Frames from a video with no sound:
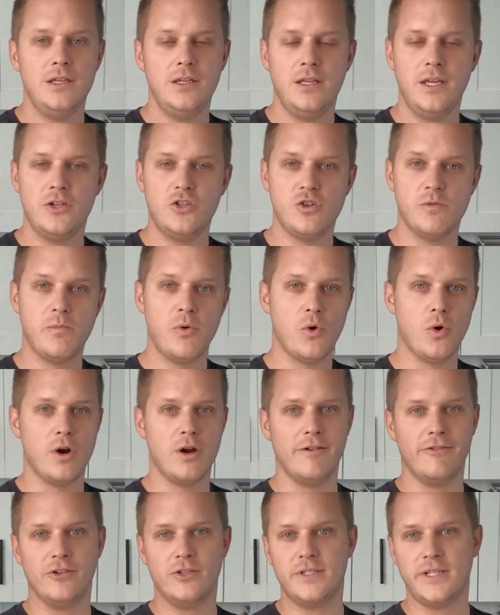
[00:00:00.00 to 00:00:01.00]
get your
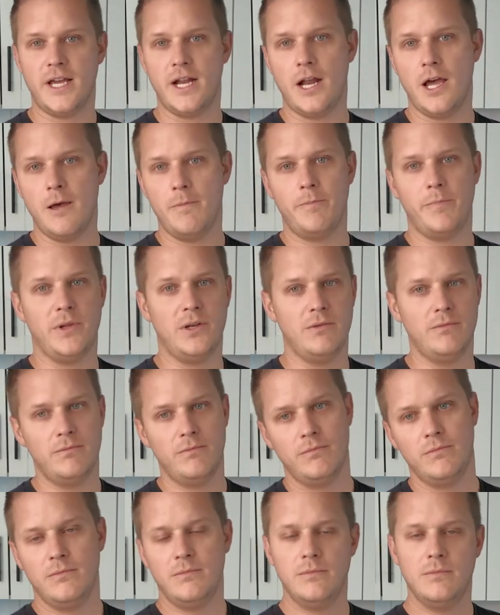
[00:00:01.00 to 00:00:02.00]
pour over set up,
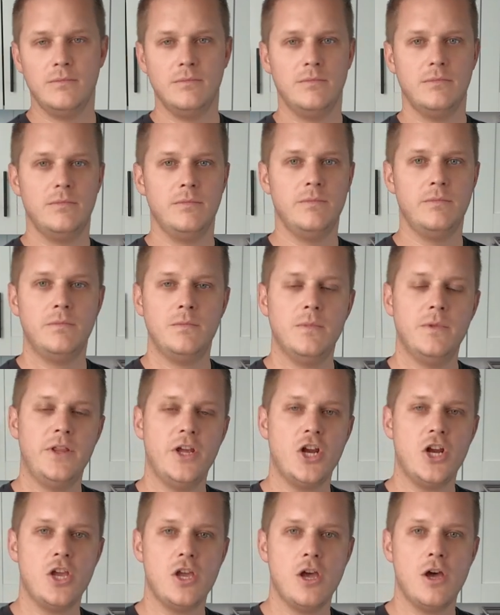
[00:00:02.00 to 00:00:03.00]
and
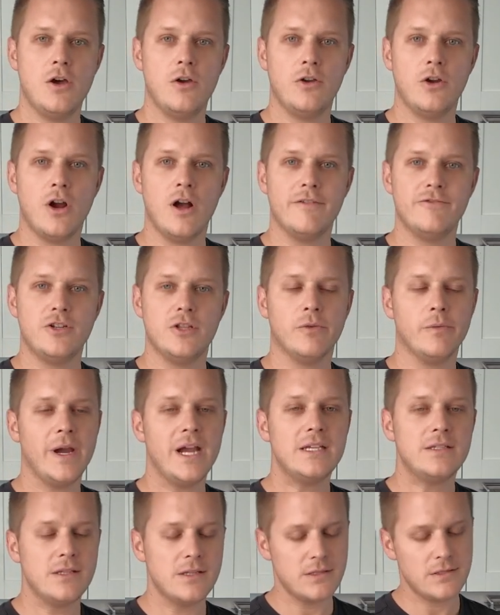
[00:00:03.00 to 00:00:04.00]
there you go, you're off to the
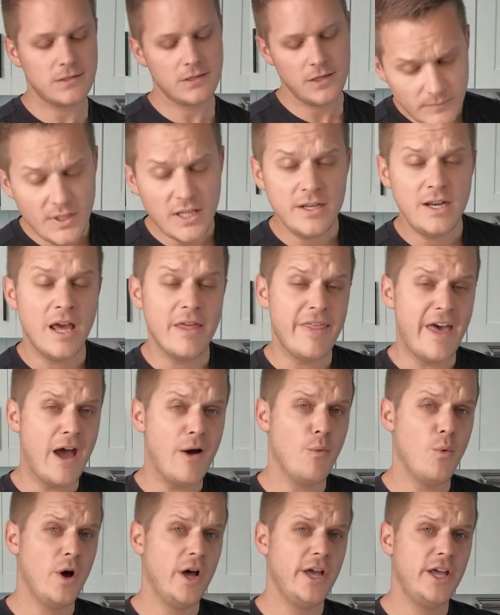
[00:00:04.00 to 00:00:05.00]
races. Now
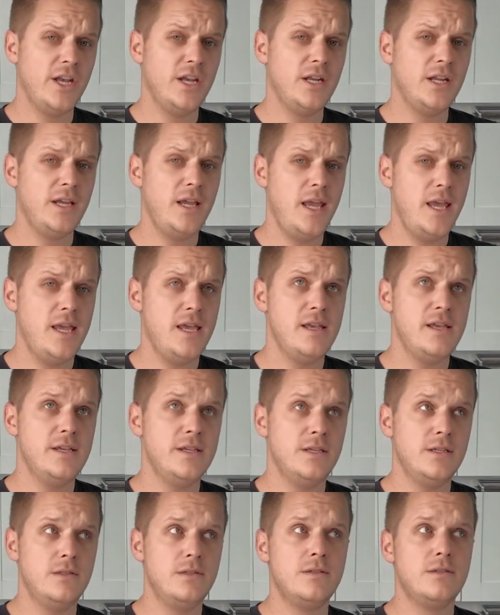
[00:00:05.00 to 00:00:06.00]
that one
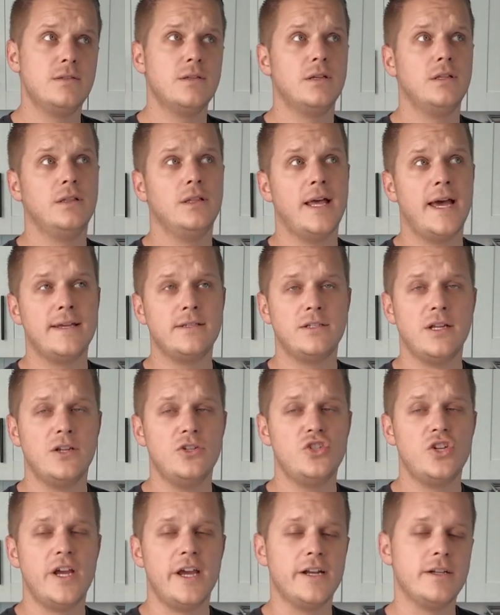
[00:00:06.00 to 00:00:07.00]
is, last I
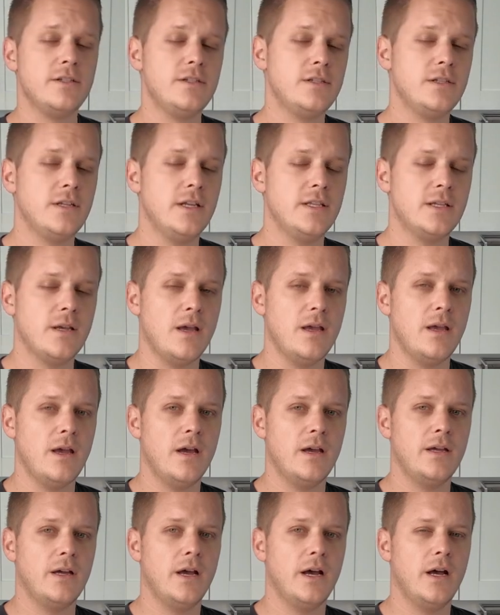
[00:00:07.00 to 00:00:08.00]
checked, it's
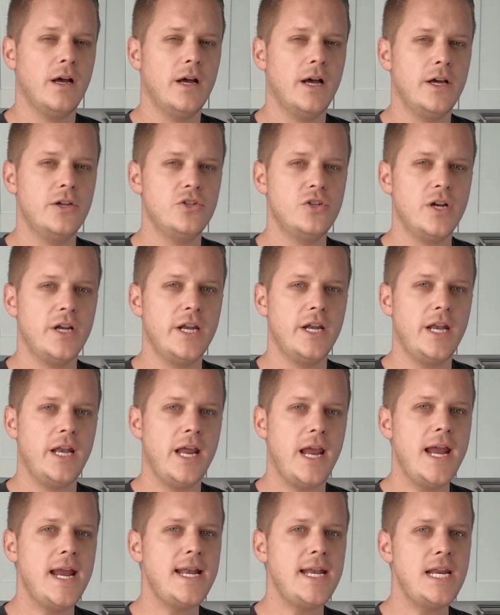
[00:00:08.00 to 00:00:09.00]

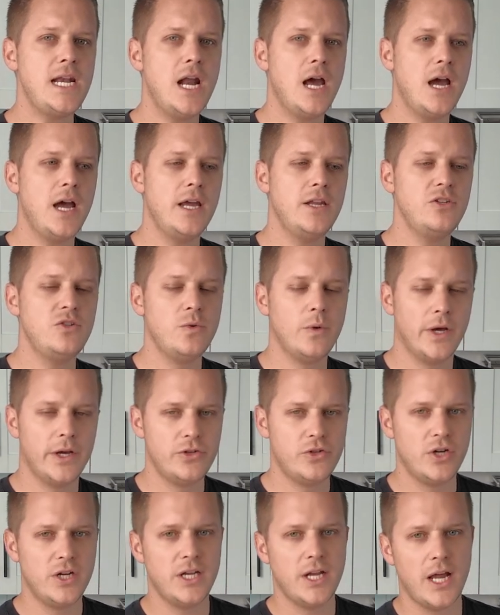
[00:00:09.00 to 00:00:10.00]
$189 to
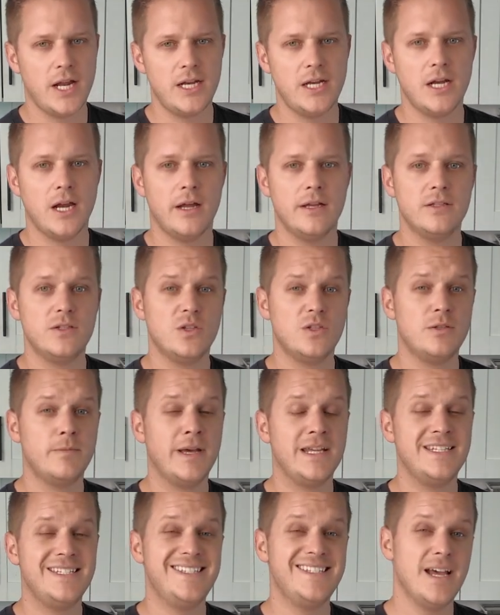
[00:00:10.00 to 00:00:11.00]
$199, so it's
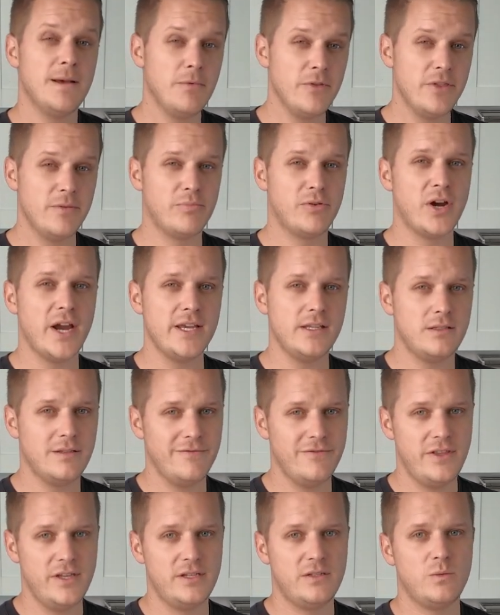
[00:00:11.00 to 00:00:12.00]
about double the price
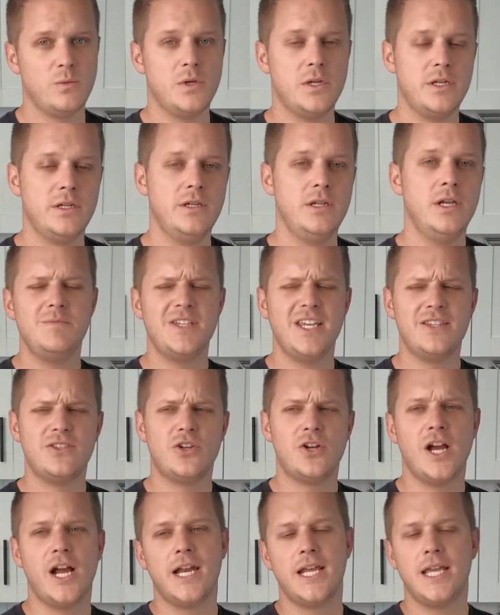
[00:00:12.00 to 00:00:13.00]
of this one. Seems like
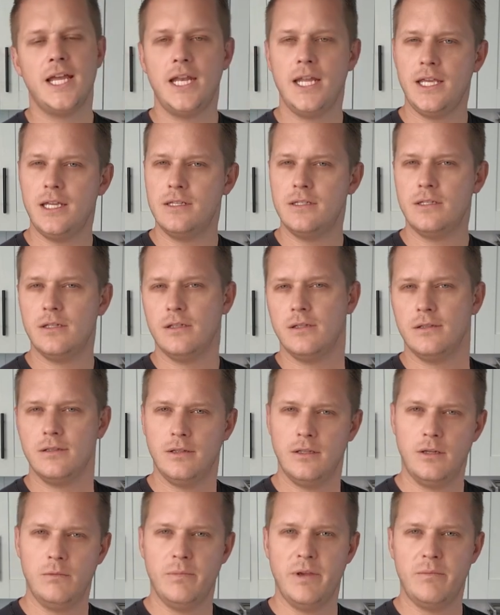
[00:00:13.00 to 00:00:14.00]
they're kind of getting into a
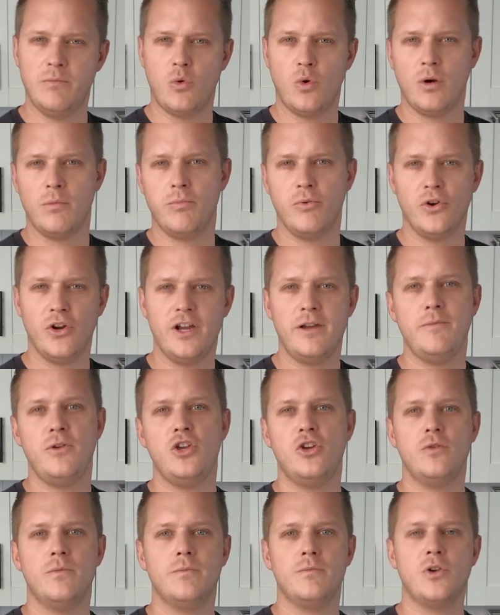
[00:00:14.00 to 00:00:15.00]
little bit more
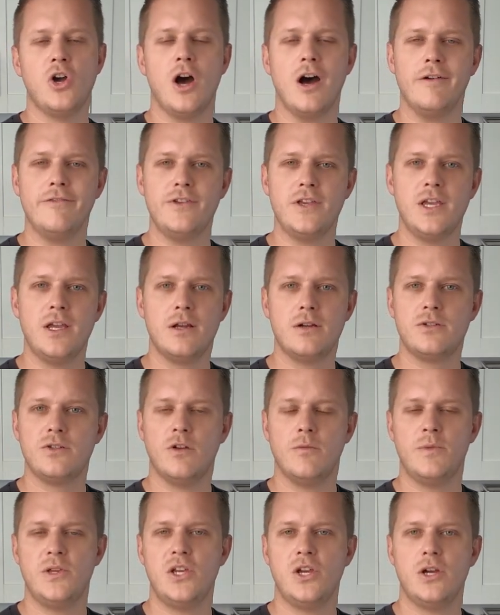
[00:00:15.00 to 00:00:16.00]
premium coffee gear, so
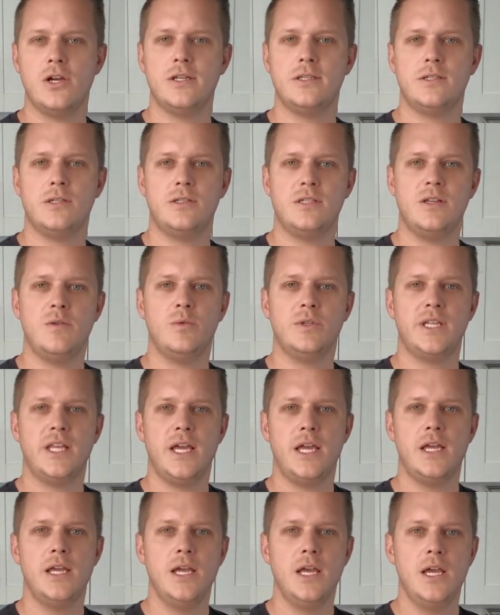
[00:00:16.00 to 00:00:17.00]
I'll be curious to see what
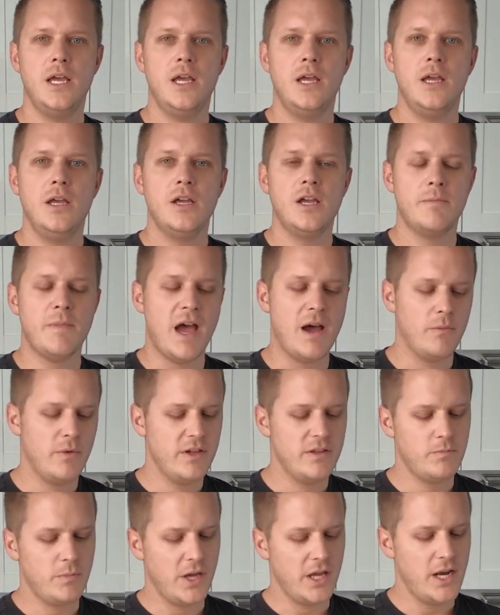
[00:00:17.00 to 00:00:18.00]
they come out
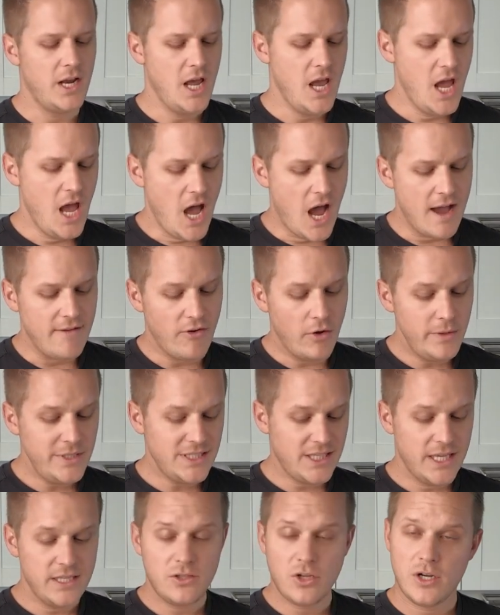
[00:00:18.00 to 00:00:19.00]
with. But I've
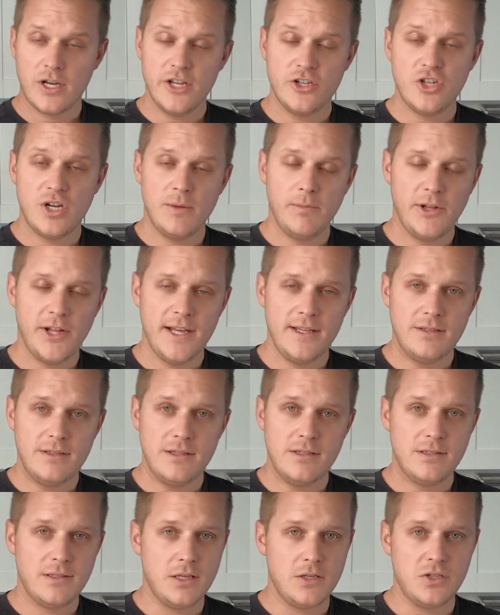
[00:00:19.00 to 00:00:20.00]
always liked their kitchen
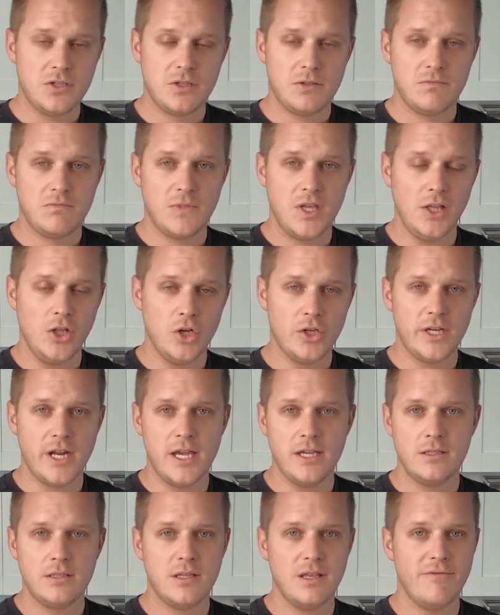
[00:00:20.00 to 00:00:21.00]
appliances. They look
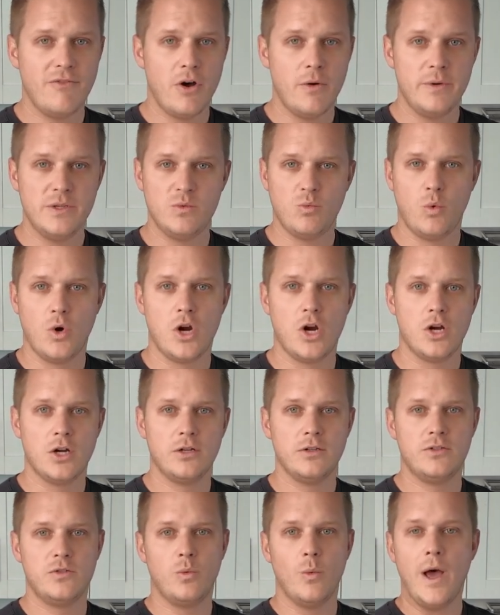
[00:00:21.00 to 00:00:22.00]
nice. They've always
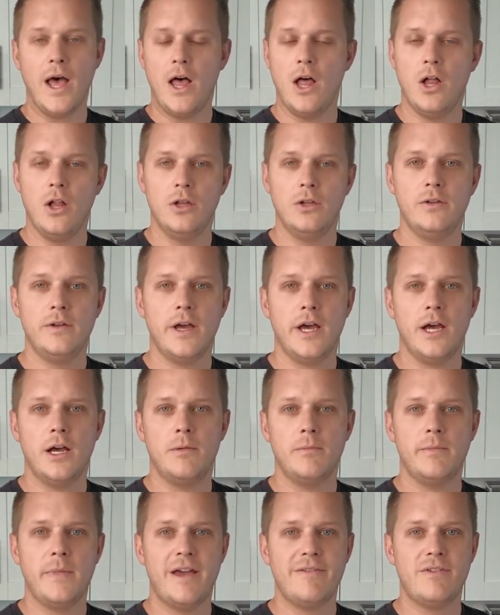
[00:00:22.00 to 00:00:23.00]
worked well.
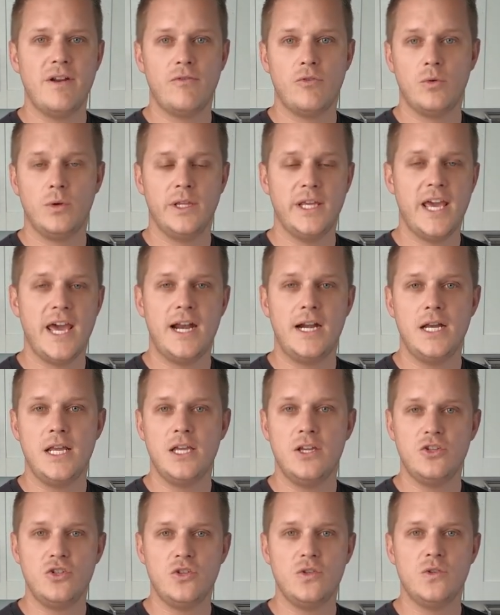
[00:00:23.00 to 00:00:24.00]
Have never really had
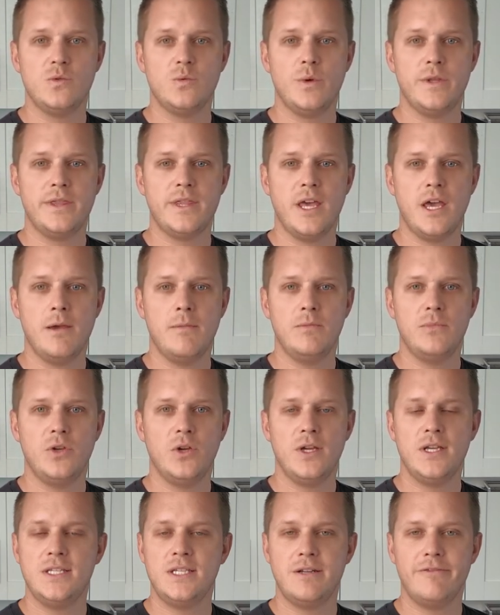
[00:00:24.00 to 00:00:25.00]
any issues with them.
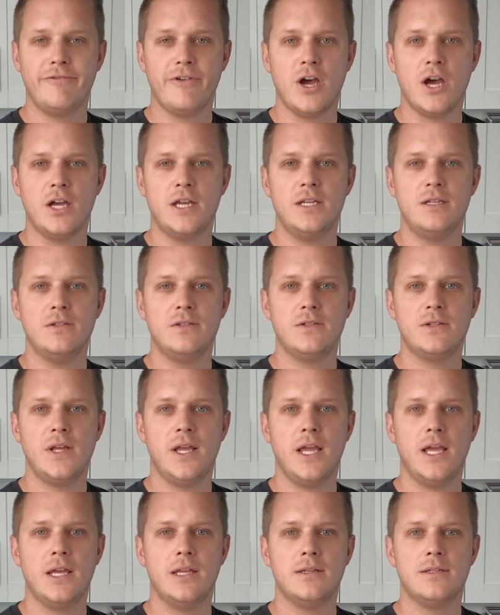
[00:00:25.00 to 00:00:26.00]
They're easy to find,
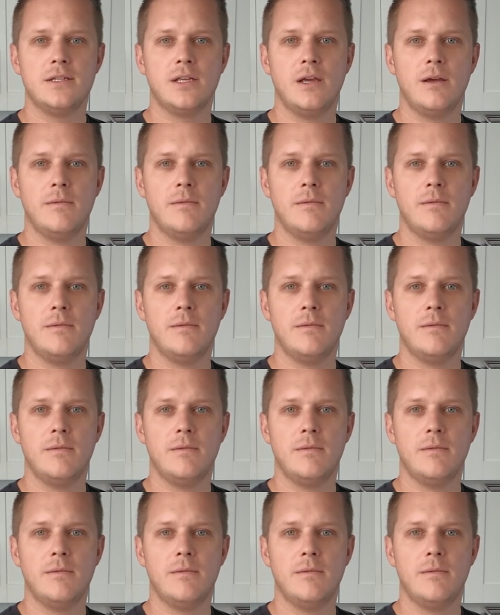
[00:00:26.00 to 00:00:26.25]
and